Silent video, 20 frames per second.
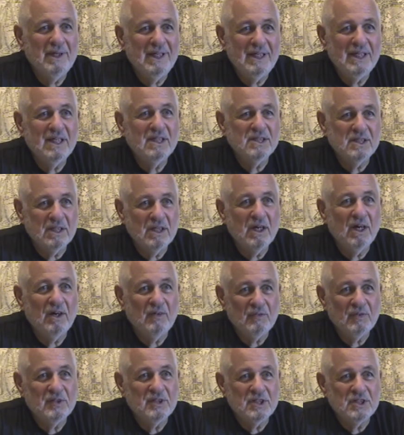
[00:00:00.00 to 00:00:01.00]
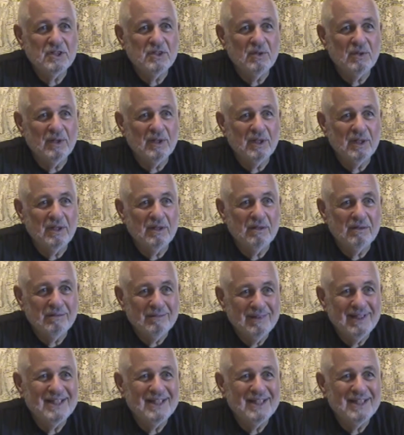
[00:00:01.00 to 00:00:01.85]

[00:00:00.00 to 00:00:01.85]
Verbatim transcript: meetings and conferences during the year.